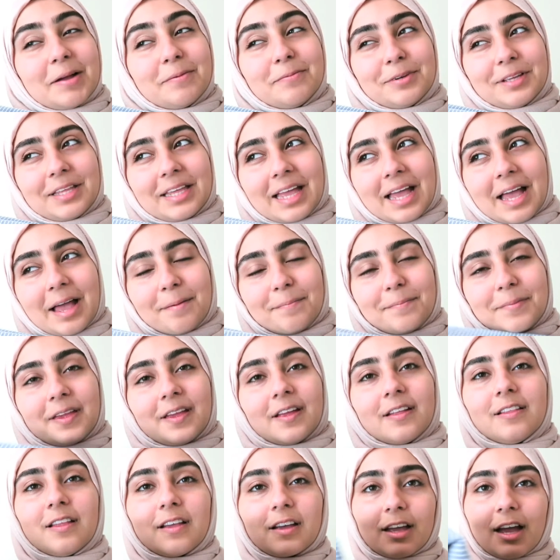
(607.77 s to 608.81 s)
I'm really
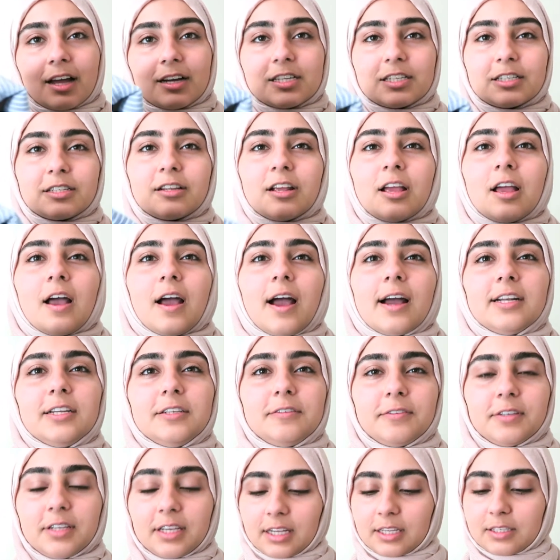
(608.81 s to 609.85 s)
happy. And like, I just
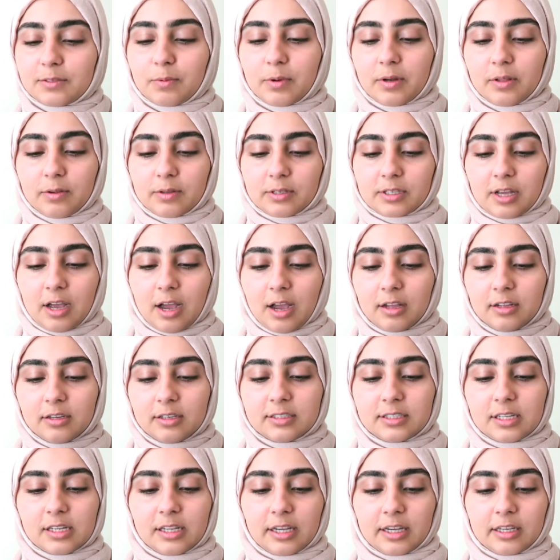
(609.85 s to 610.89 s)
feel like it's one of those
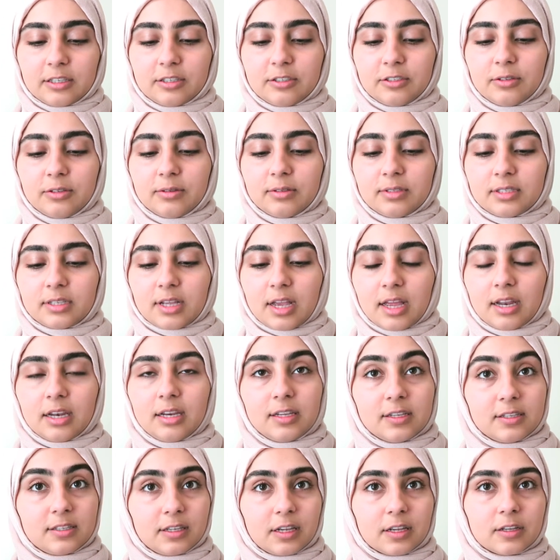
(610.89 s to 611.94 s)
colors that like suits
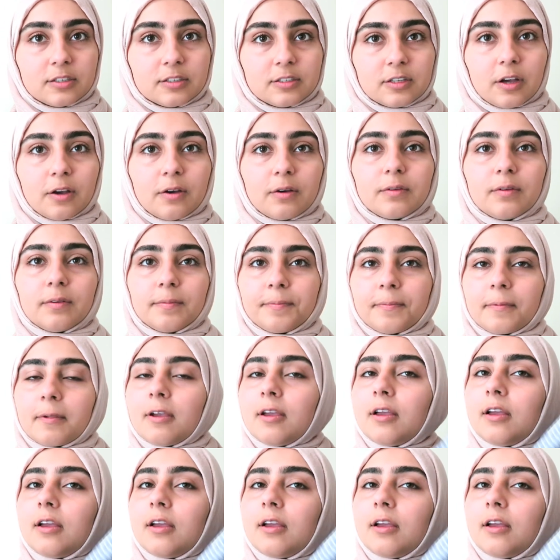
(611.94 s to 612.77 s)
any skin tone.